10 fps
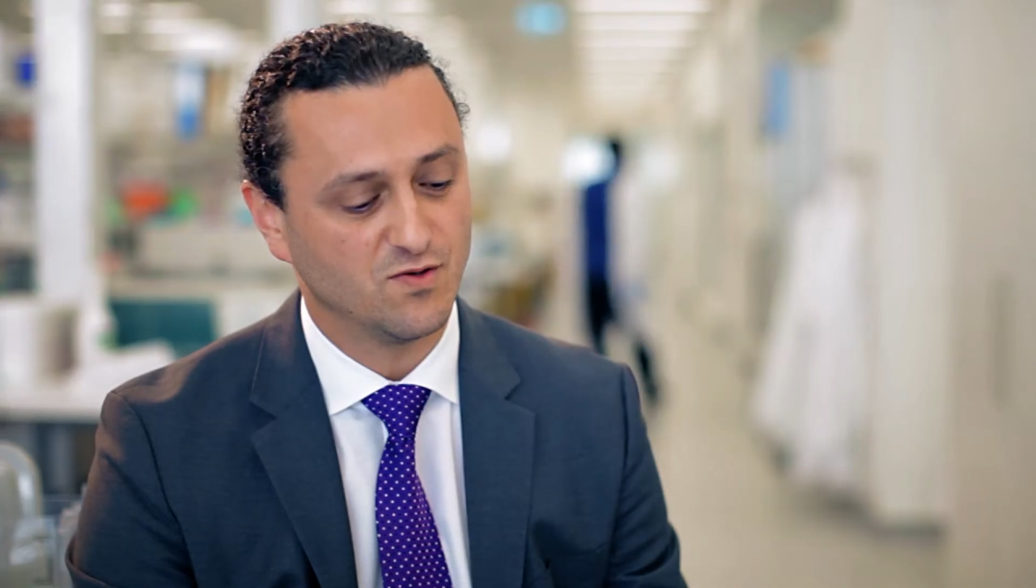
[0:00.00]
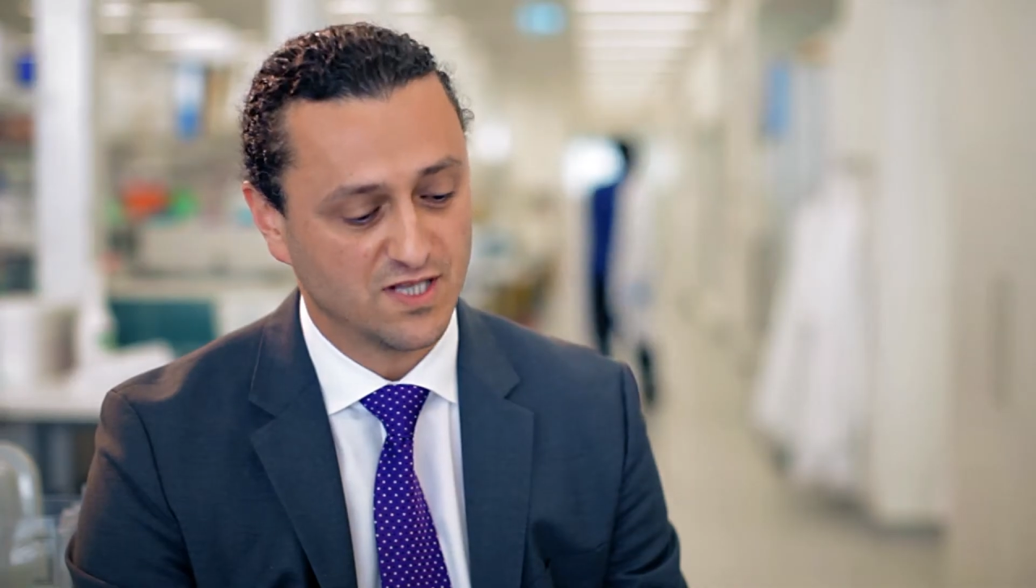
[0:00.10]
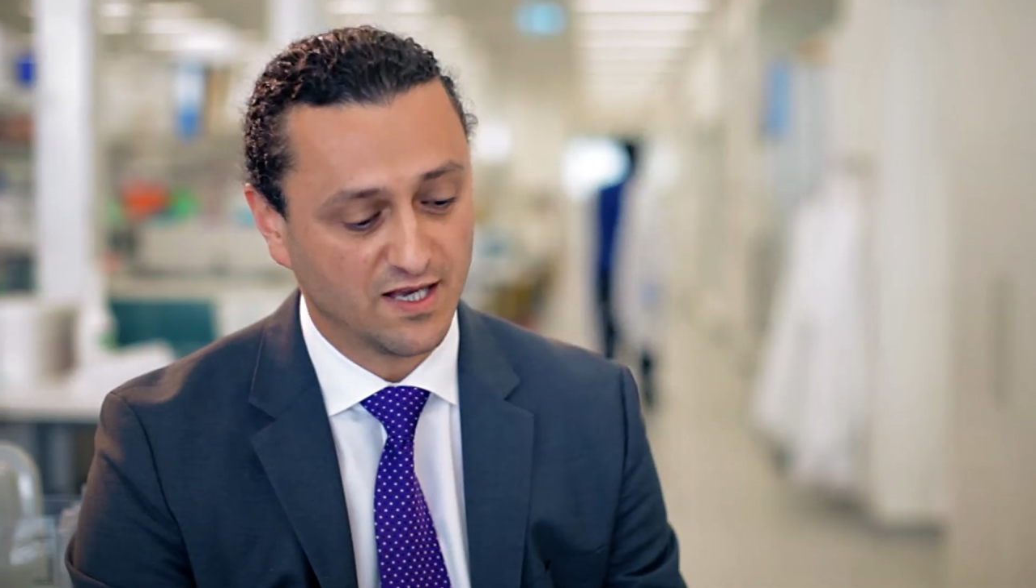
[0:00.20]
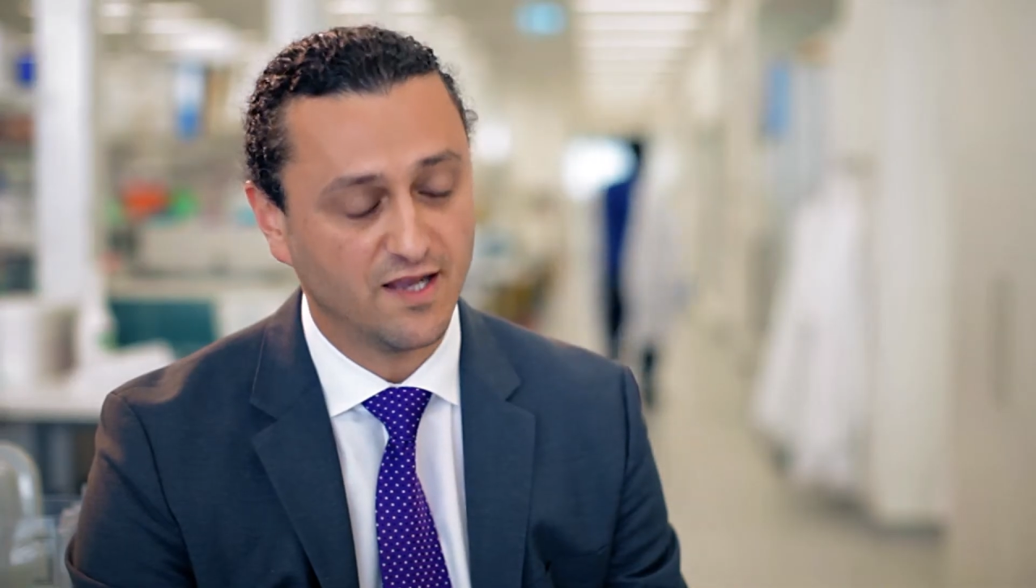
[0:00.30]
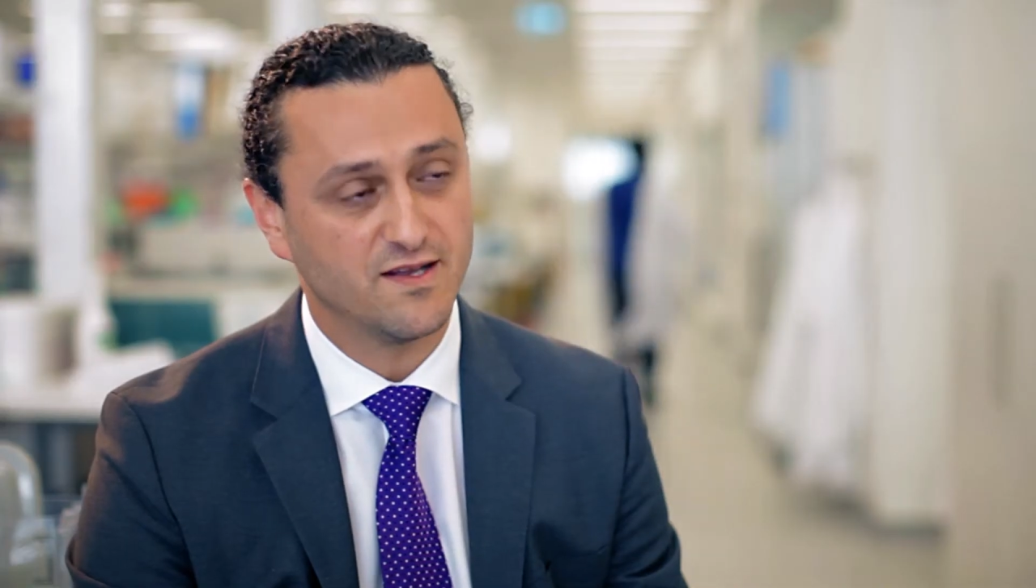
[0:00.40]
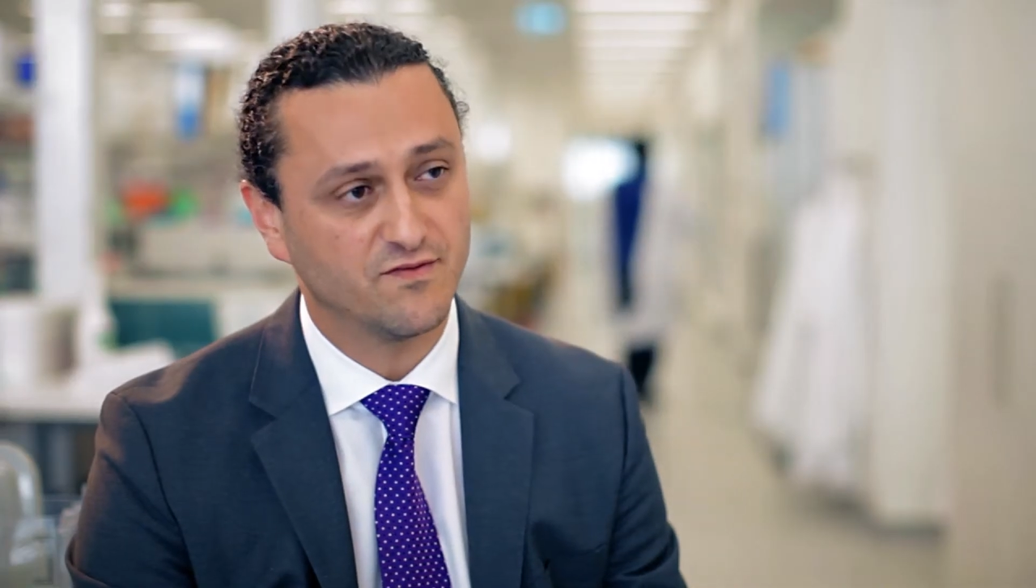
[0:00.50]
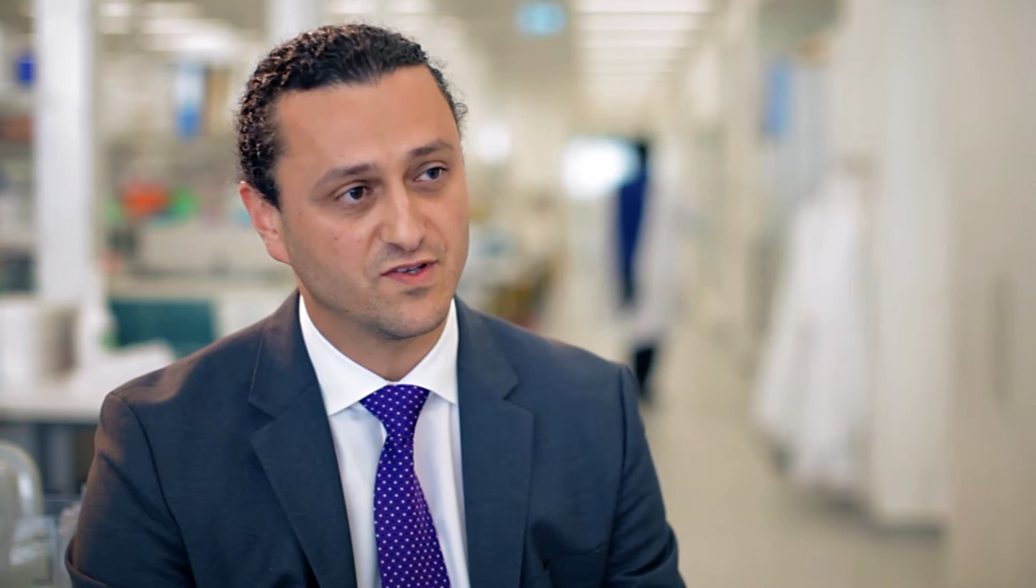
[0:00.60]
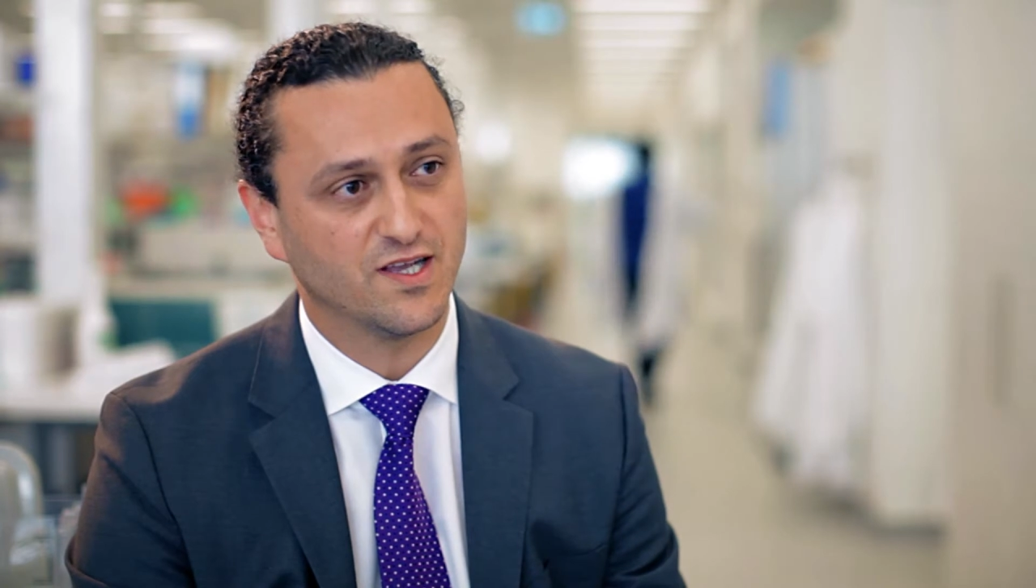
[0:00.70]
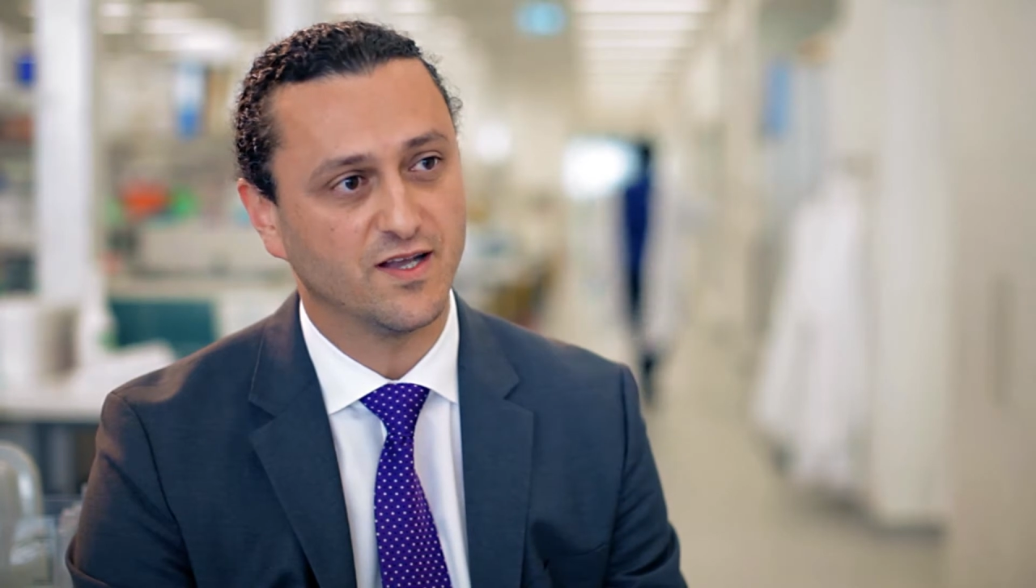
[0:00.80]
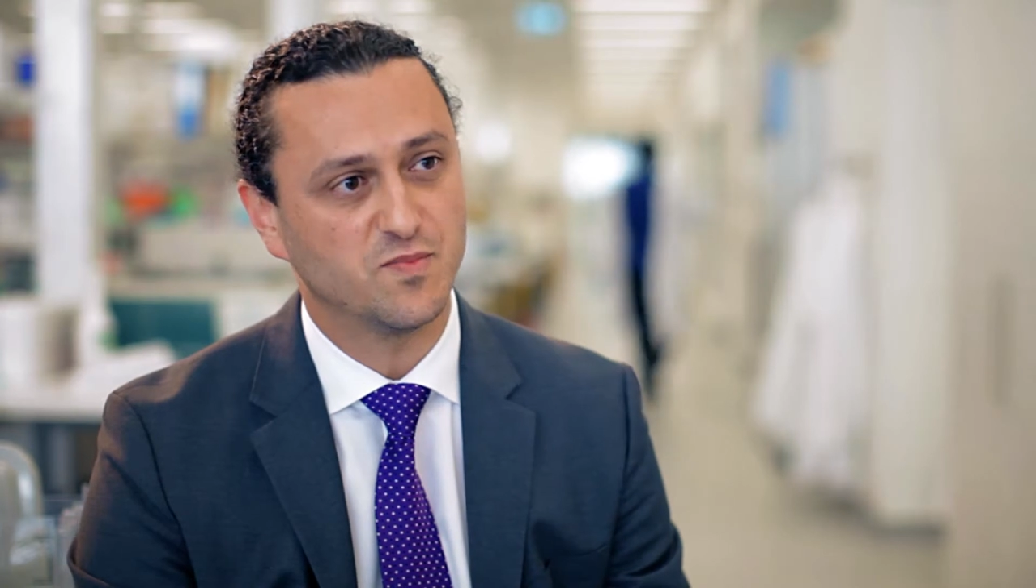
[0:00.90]
was lucky enough
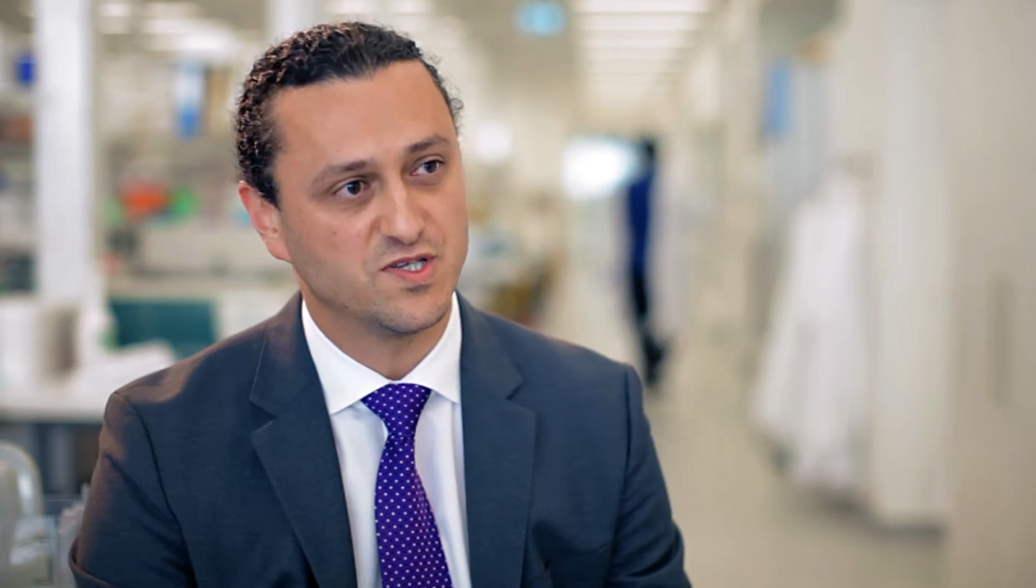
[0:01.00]
to get a